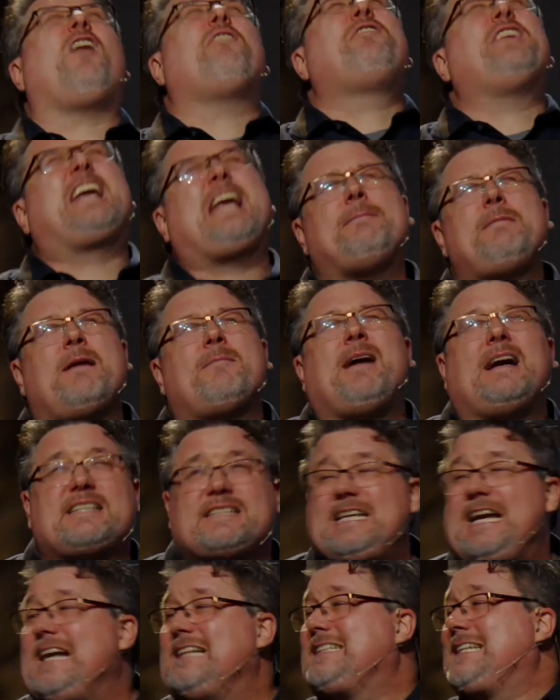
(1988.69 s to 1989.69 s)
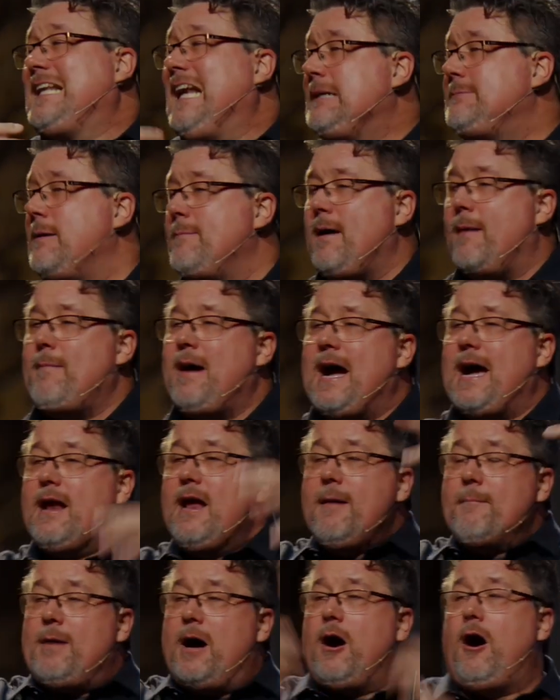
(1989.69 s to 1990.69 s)
Lord, forgive me of my sins. Cleanse me of my
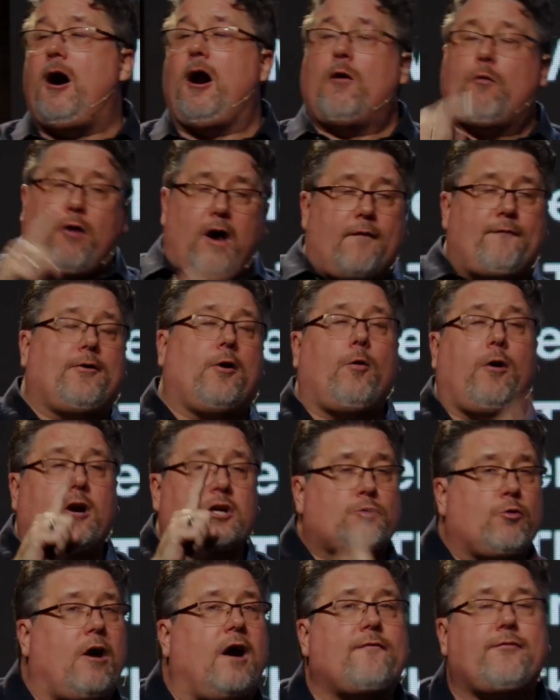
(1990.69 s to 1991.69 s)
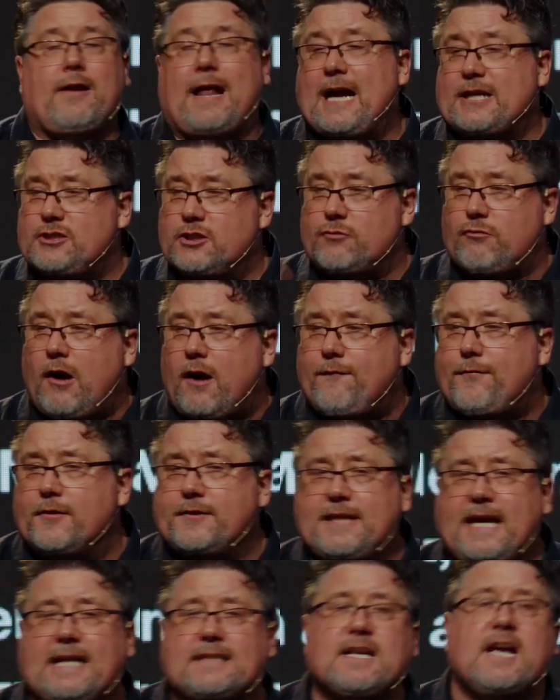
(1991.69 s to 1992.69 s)
mind, my heart, wrongful words, wrongful actions,
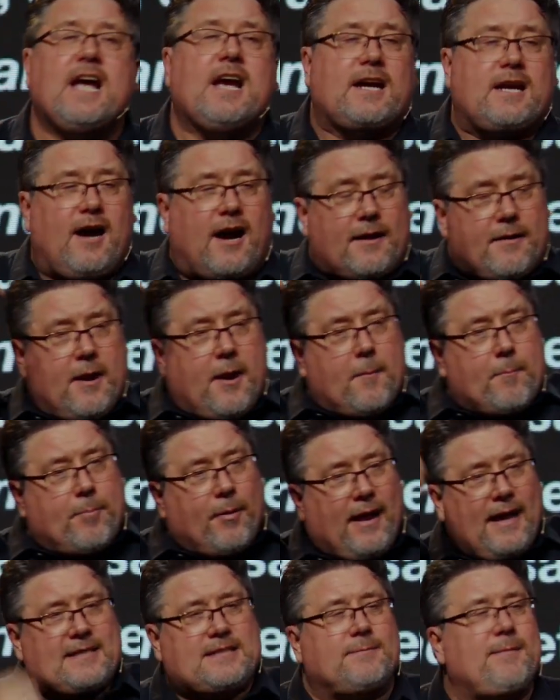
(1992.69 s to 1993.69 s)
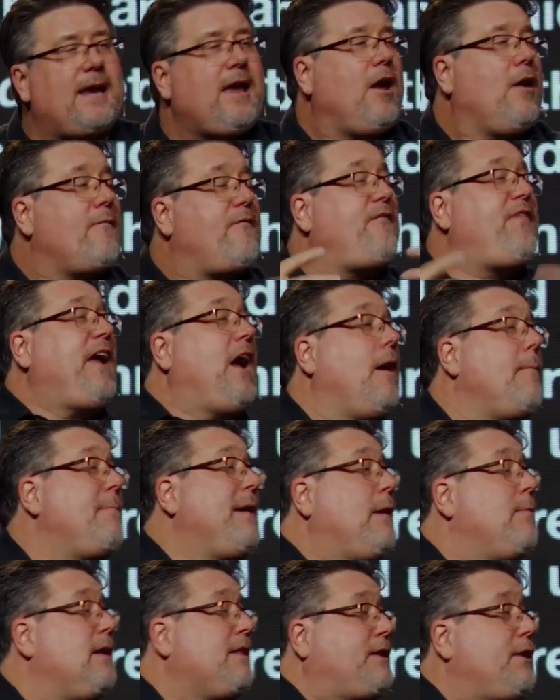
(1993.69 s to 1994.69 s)
wrongful deeds. God, bless me. Fill
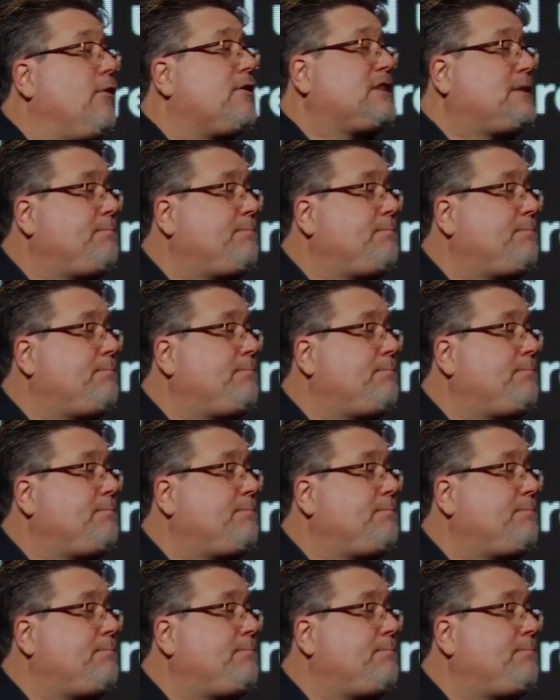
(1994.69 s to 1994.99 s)
me with your